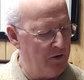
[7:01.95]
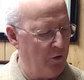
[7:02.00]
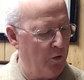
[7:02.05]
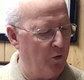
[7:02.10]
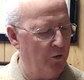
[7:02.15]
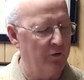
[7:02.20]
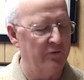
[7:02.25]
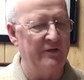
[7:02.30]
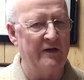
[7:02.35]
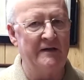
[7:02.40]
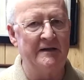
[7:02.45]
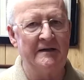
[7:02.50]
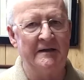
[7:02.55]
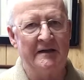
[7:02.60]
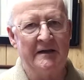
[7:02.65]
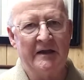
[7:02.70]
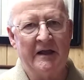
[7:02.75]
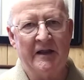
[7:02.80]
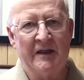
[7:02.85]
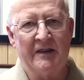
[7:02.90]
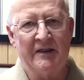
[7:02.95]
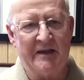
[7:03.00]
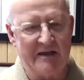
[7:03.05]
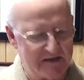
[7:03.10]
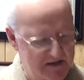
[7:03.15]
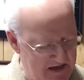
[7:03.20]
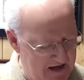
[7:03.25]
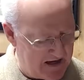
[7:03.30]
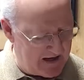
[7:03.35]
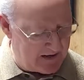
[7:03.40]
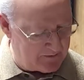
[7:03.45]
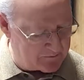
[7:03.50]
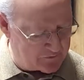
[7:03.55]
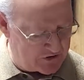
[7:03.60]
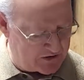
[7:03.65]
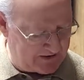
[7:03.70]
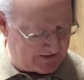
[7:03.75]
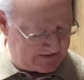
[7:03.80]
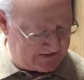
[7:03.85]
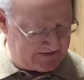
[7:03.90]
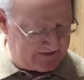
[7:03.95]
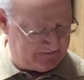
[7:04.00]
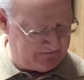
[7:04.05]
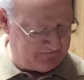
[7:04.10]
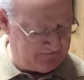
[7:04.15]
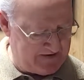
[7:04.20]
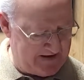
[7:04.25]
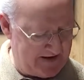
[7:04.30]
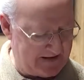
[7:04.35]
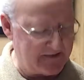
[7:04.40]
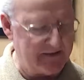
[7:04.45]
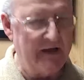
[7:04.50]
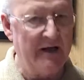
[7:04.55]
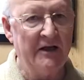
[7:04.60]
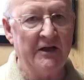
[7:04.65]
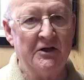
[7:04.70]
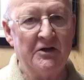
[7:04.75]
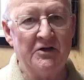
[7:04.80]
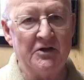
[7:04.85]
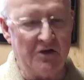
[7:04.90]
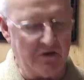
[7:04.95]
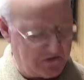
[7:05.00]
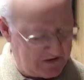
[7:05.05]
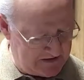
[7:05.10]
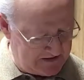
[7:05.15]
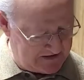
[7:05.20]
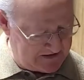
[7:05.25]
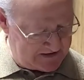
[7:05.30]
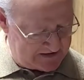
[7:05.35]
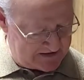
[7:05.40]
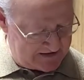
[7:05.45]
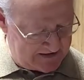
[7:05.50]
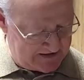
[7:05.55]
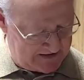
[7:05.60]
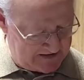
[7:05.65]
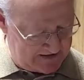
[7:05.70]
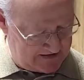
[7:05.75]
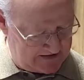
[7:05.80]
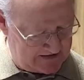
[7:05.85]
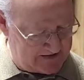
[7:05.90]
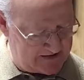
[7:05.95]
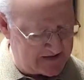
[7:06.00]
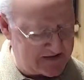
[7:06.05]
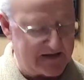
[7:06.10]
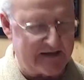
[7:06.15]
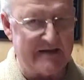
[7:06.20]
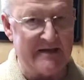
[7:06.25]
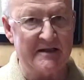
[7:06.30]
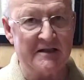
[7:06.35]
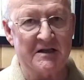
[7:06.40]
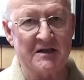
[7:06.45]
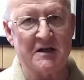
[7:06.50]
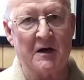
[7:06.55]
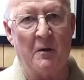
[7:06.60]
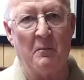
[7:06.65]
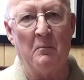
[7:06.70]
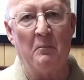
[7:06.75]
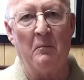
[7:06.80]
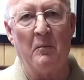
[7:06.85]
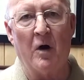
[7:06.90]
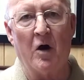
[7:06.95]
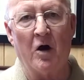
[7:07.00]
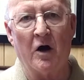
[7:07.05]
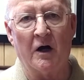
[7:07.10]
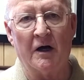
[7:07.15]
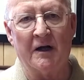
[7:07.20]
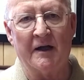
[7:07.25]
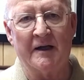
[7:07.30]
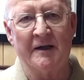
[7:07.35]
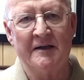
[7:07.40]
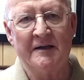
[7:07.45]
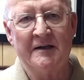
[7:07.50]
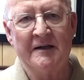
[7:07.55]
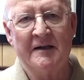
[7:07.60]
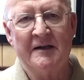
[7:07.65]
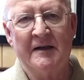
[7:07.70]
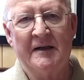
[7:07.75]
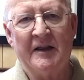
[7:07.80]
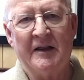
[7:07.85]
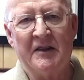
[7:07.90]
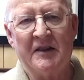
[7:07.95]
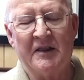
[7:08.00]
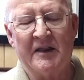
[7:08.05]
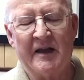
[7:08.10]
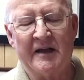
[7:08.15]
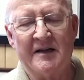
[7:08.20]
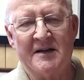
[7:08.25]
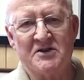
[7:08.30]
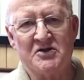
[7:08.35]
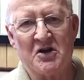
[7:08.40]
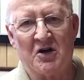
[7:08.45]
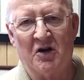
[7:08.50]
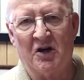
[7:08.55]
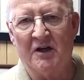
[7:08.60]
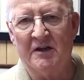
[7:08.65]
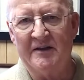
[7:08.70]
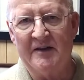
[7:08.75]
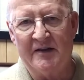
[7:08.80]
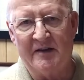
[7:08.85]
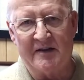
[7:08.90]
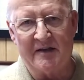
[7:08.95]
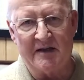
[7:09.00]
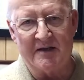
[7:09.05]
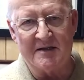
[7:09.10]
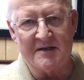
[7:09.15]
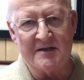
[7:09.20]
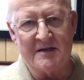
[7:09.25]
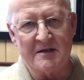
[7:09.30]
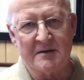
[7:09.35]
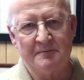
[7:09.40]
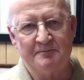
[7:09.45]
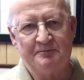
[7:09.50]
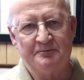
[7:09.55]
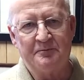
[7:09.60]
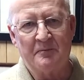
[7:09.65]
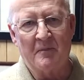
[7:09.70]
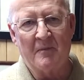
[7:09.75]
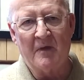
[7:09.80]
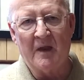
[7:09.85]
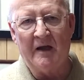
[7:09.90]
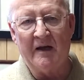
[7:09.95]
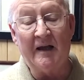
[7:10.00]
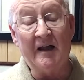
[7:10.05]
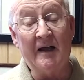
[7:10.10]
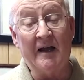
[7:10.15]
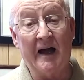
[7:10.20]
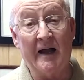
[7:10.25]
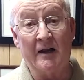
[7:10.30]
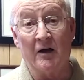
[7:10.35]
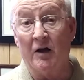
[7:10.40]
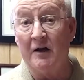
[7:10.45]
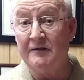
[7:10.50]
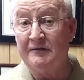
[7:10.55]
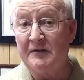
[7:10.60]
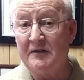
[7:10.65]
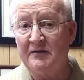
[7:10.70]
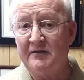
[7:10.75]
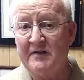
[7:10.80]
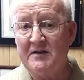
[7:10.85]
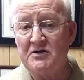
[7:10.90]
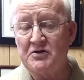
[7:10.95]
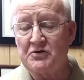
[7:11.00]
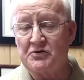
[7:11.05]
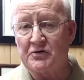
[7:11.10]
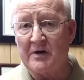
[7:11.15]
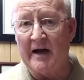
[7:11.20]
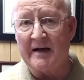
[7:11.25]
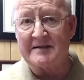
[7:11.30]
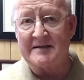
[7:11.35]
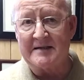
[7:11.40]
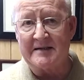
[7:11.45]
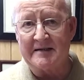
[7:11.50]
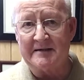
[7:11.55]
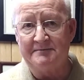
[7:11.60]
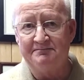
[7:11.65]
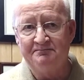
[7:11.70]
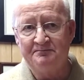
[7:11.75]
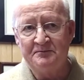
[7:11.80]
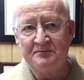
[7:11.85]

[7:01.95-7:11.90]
over this object. In fact, you can see the disc mark that is on this. And he got off of his tractor